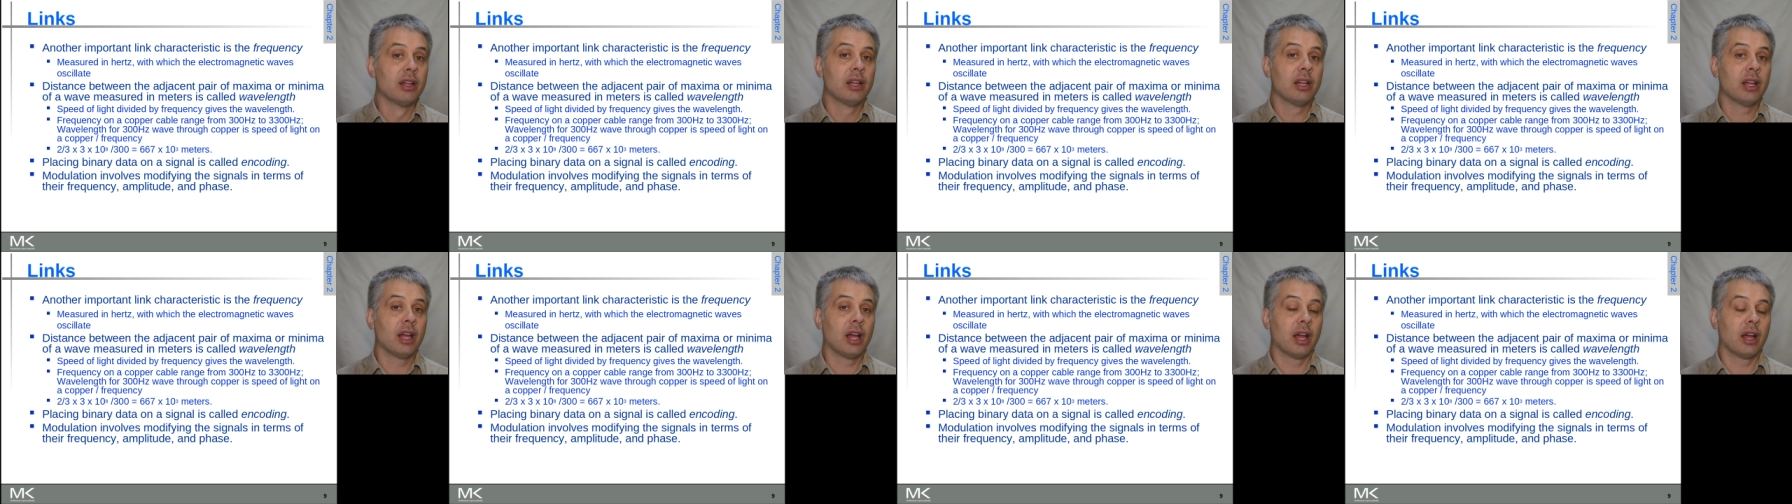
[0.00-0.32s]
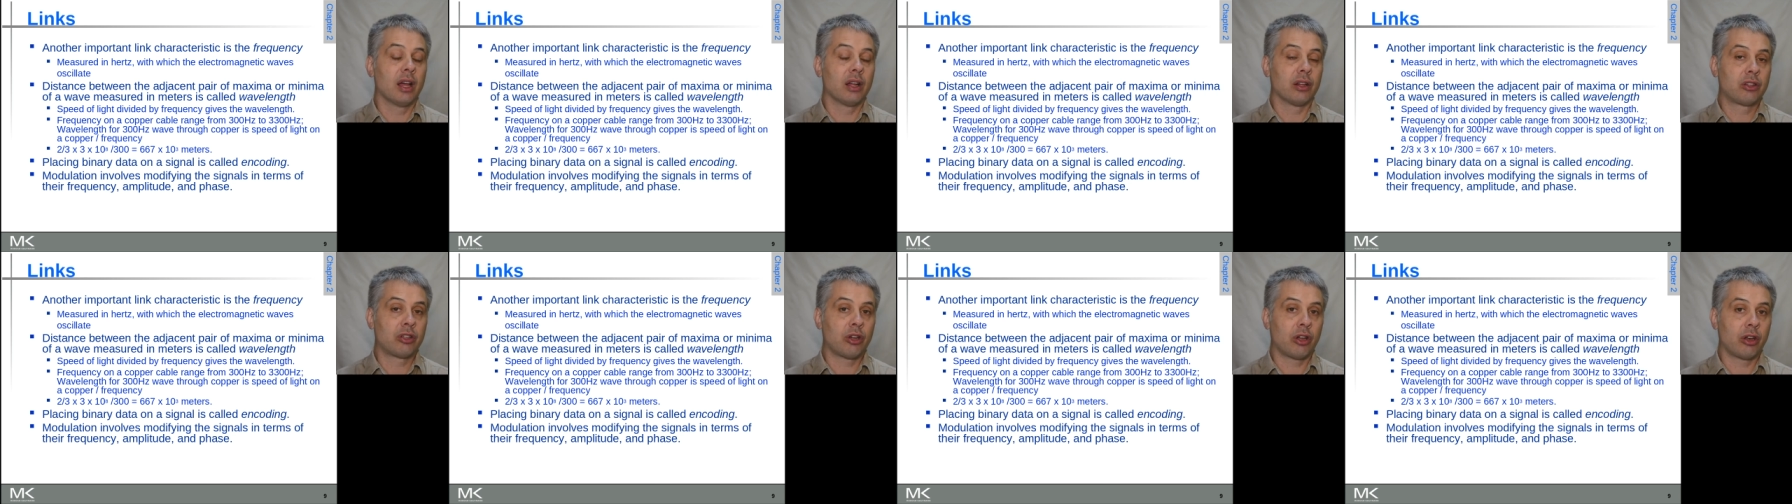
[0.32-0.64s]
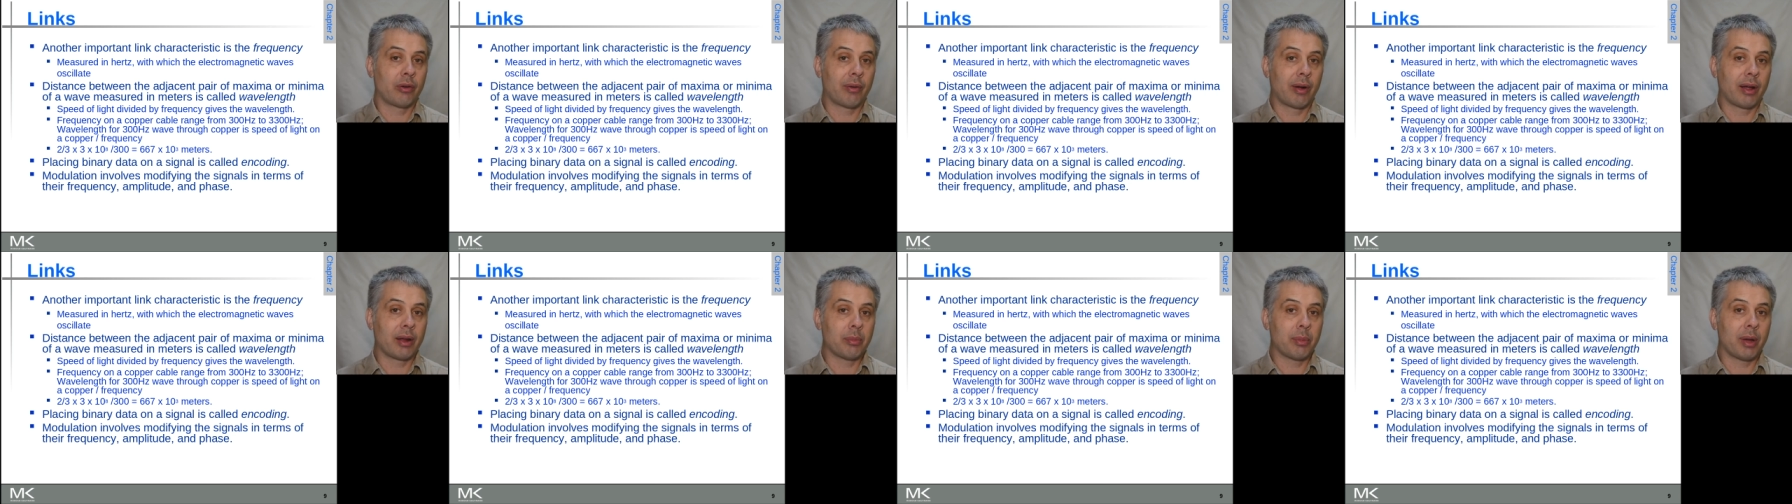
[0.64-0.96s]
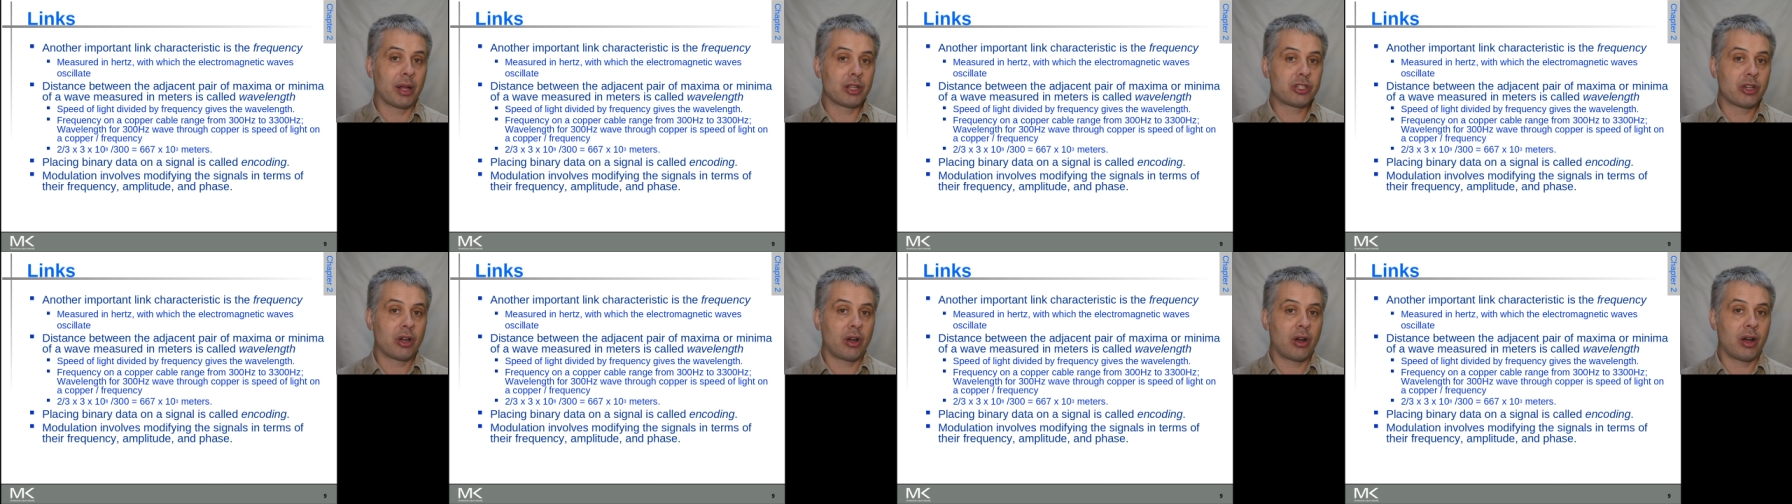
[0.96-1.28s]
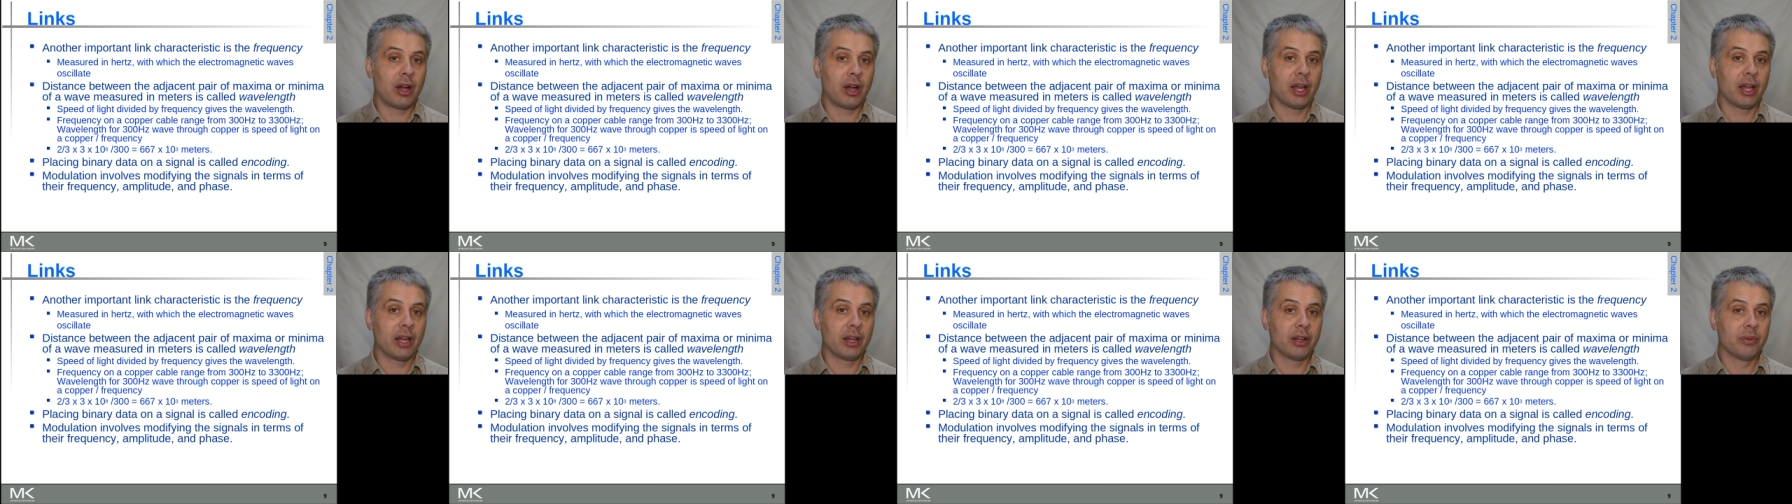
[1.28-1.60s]
uh, tolerate much
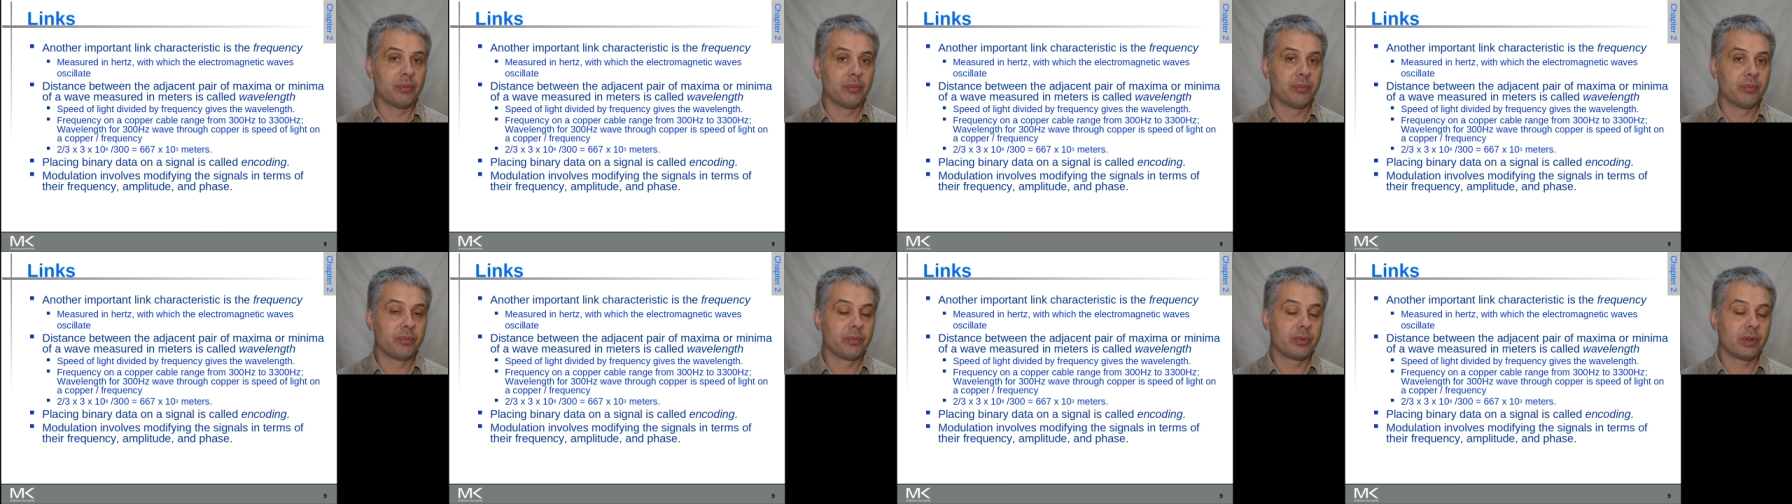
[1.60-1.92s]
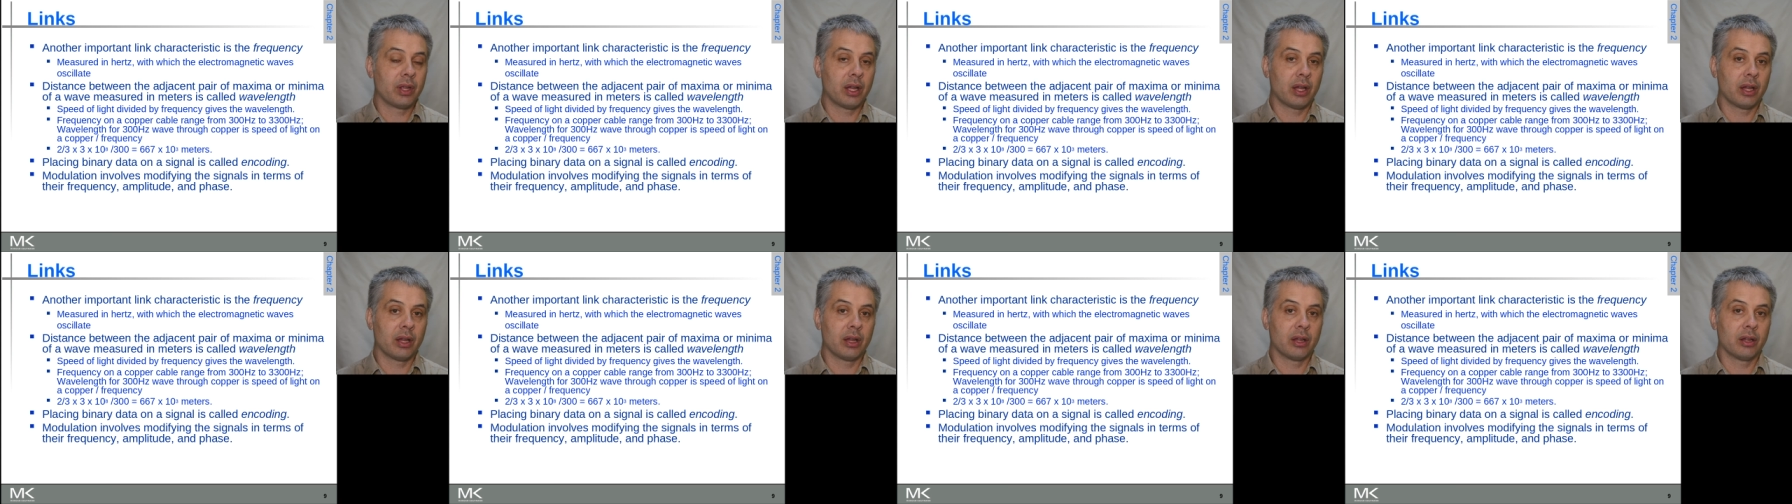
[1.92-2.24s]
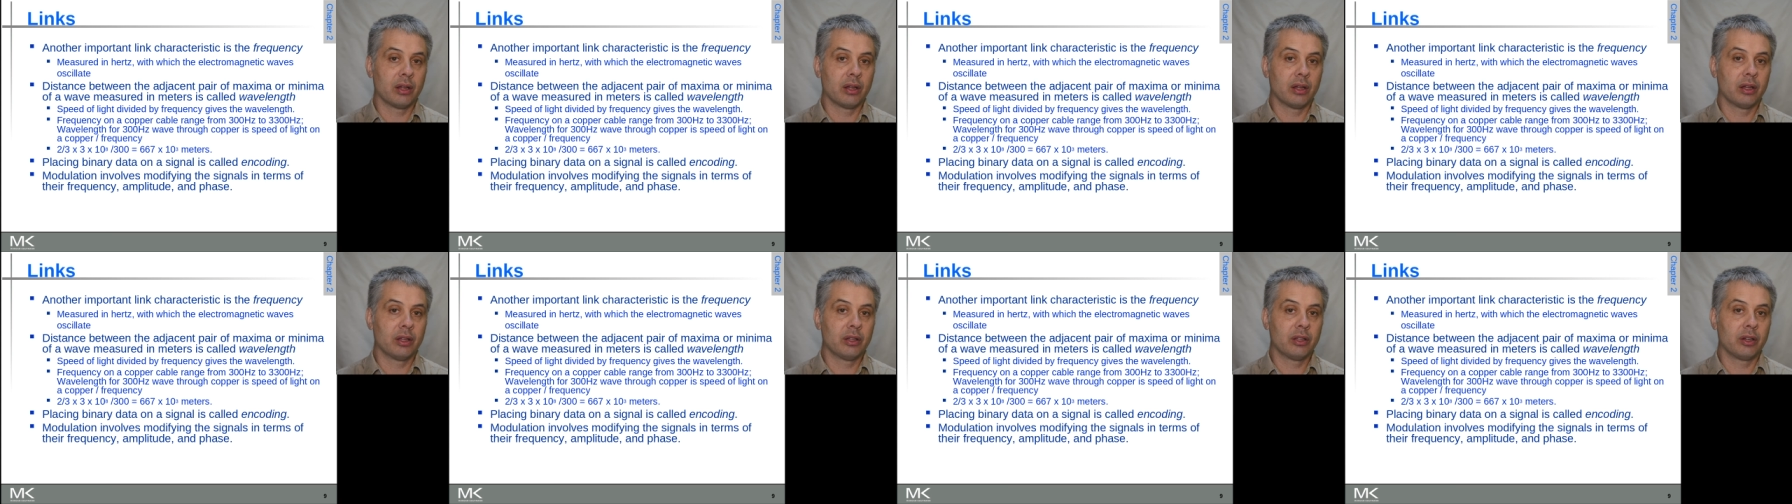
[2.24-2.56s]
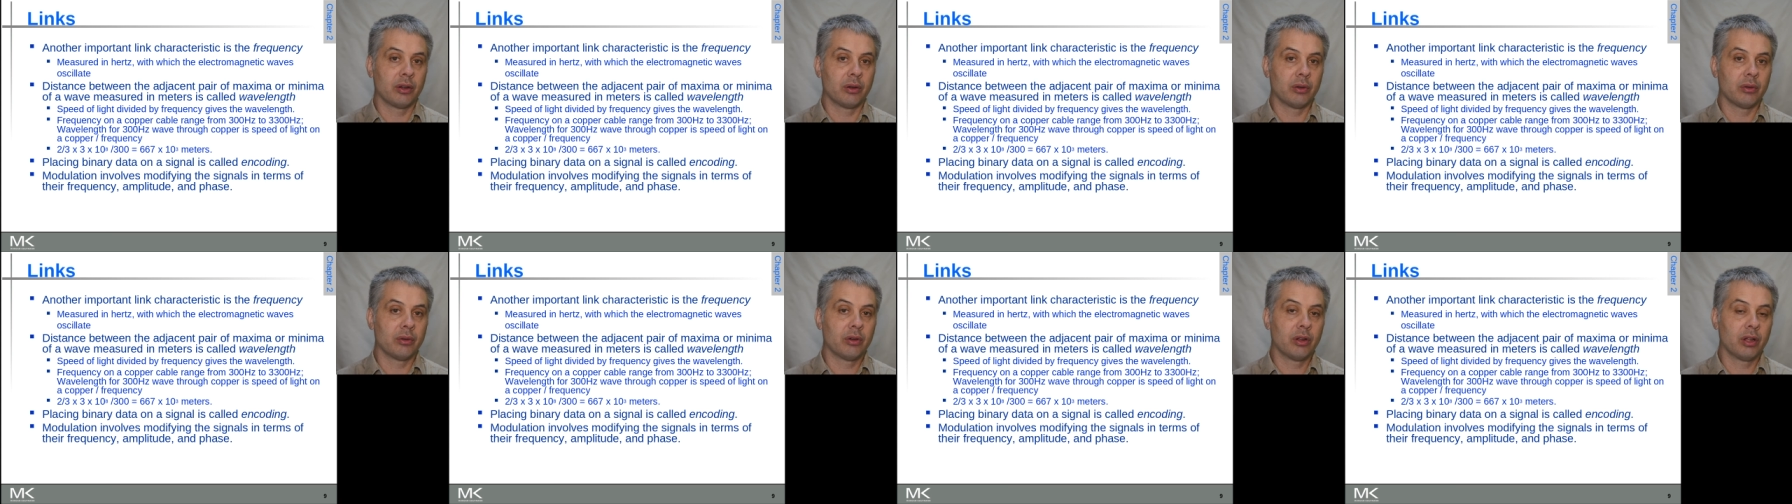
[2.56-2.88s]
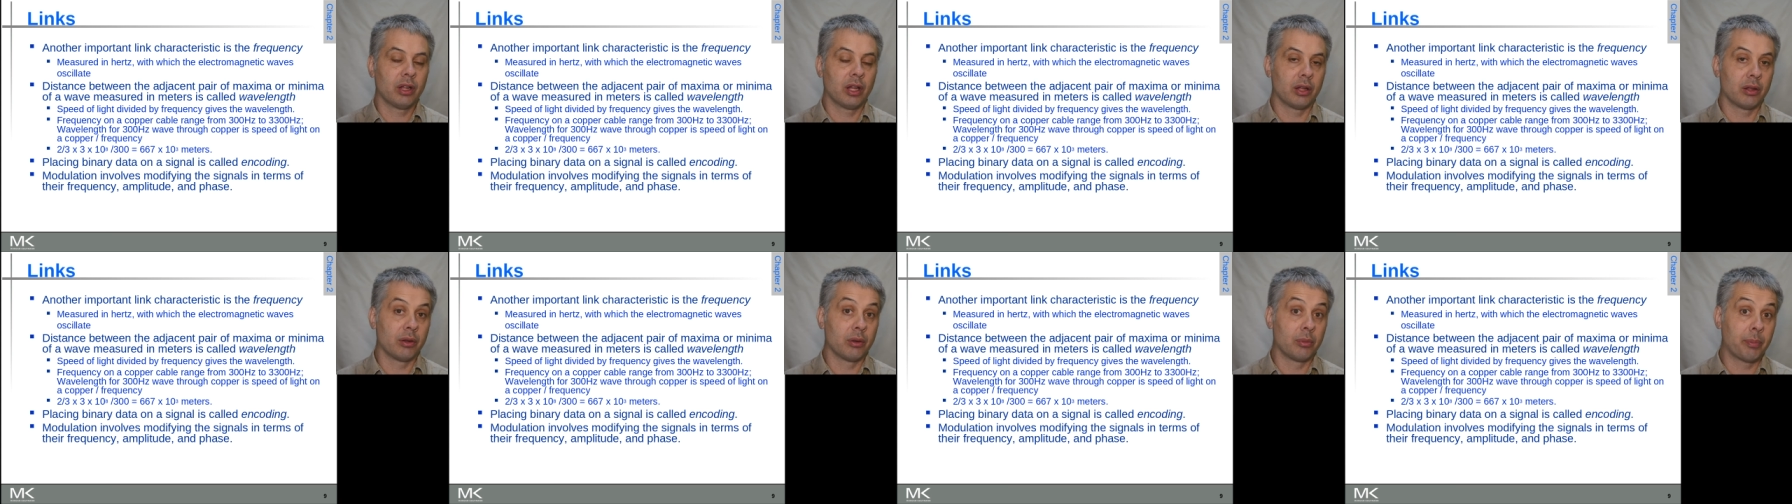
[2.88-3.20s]
higher uh, you know, uh,